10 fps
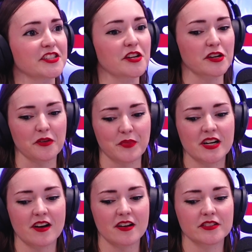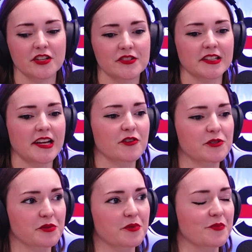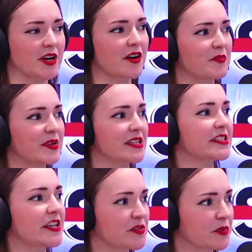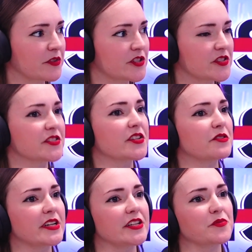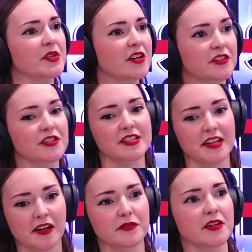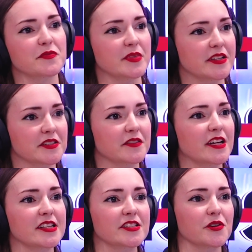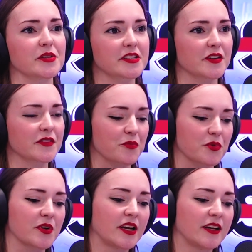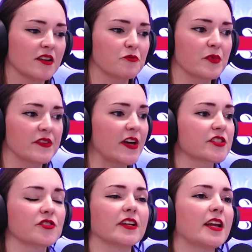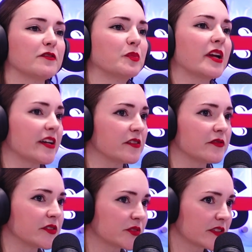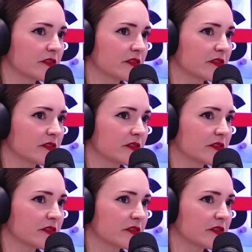So like we can't use the language we want. We can't be accessible. It reduces our reach. We can't use the adverts because of that. So it's kind of like, well, that's not a level playing field.